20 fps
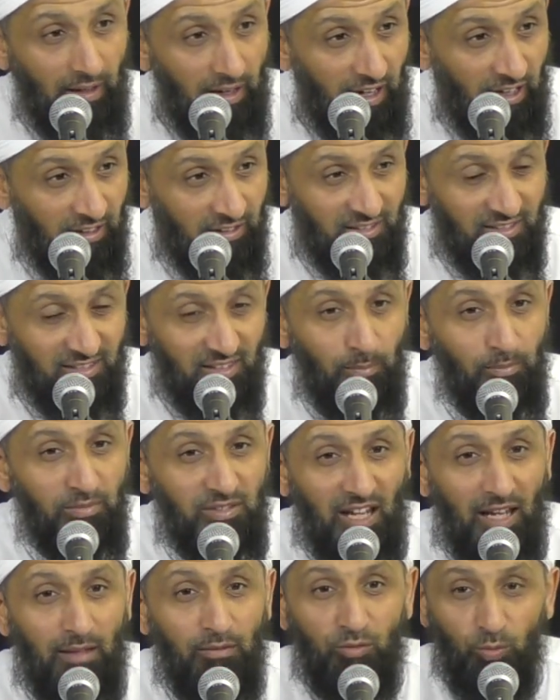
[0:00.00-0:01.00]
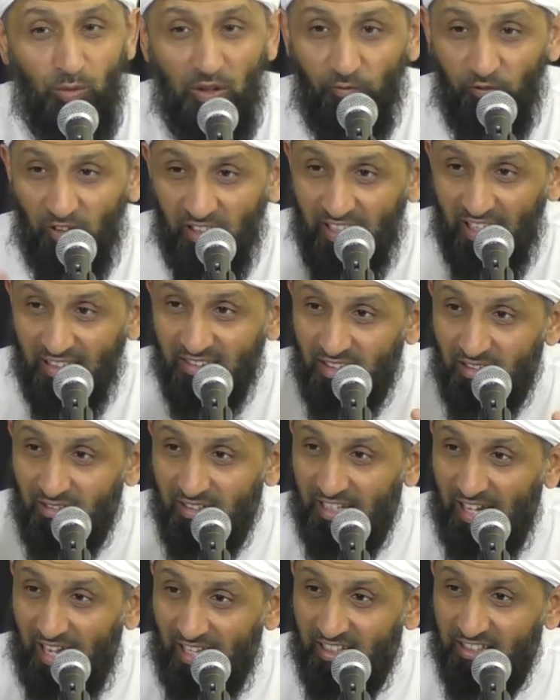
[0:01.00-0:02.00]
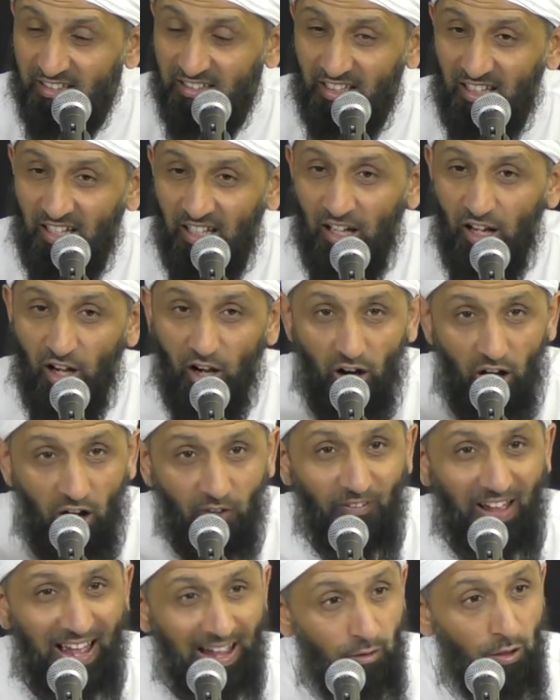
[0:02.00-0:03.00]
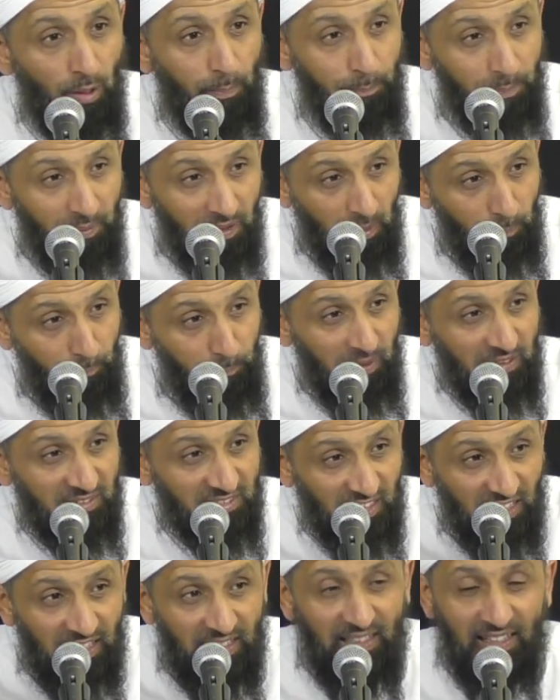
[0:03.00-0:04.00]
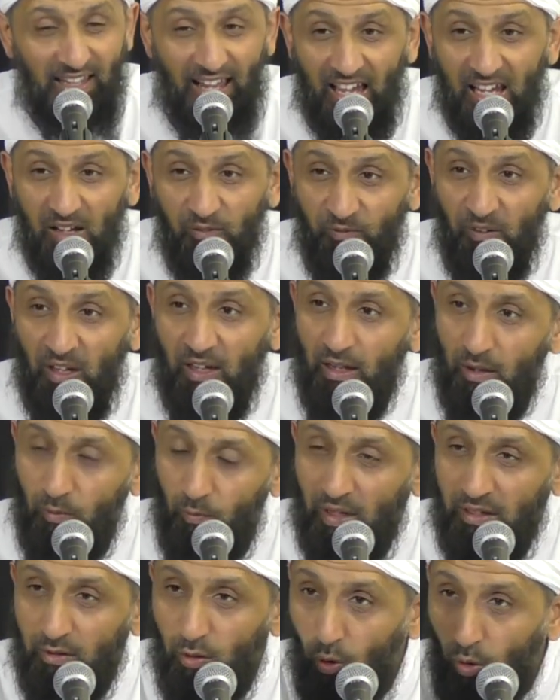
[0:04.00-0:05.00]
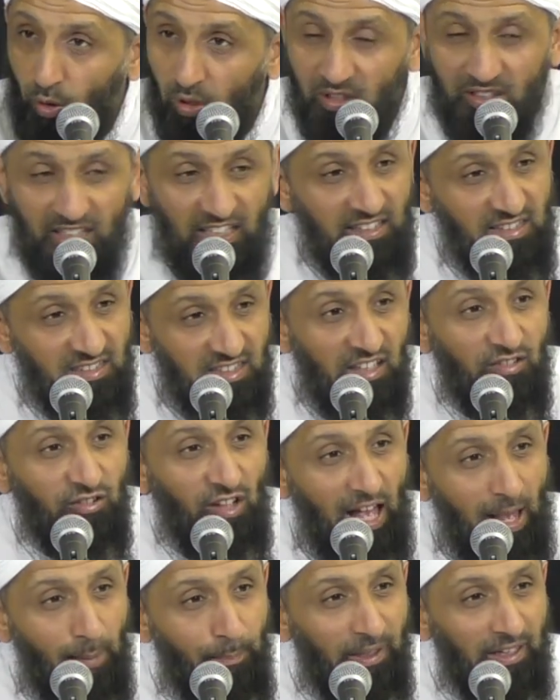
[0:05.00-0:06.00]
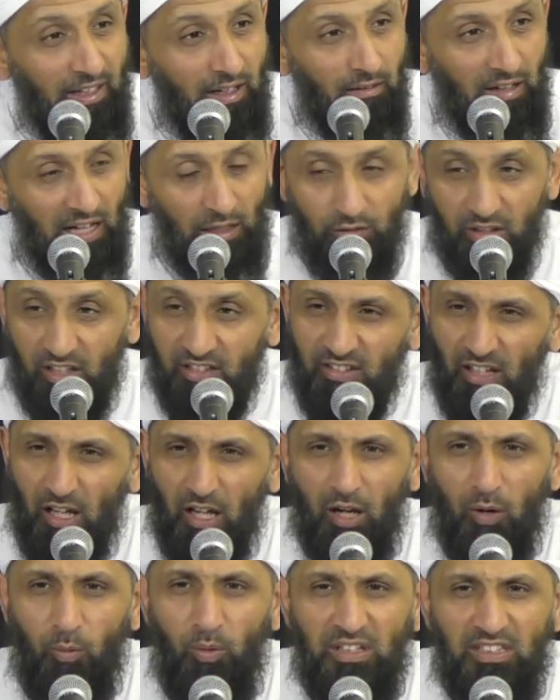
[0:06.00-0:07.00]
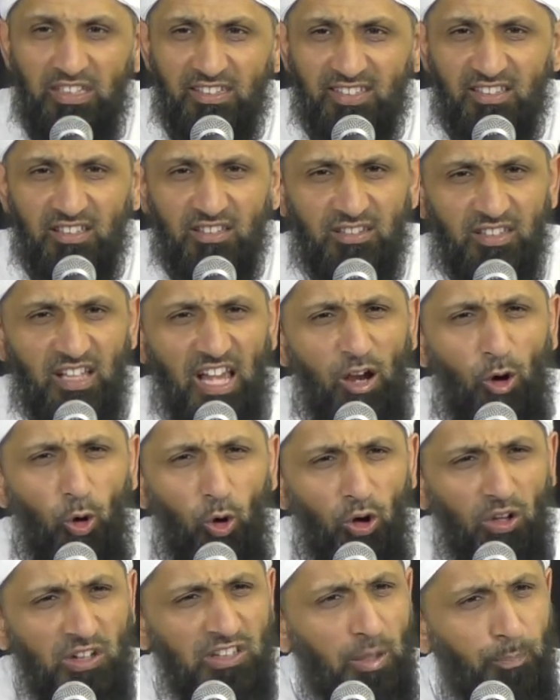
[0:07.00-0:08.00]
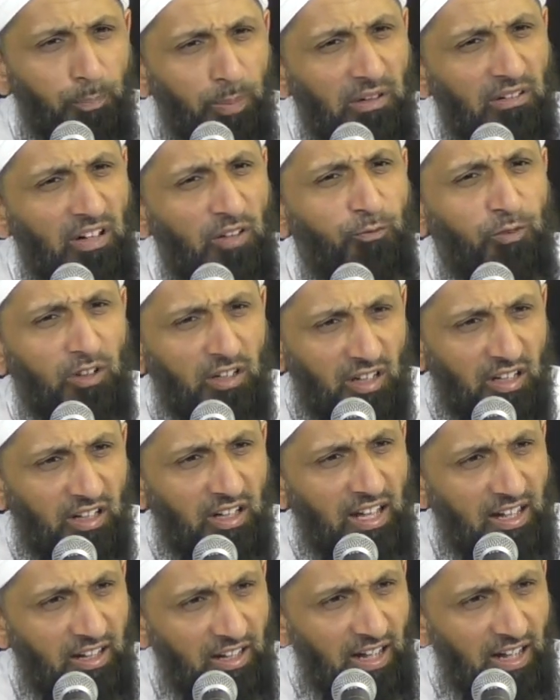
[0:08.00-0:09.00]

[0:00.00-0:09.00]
And sometimes we forget the reality of our purpose in life. When all these things are happening around us, we discuss all the peripheral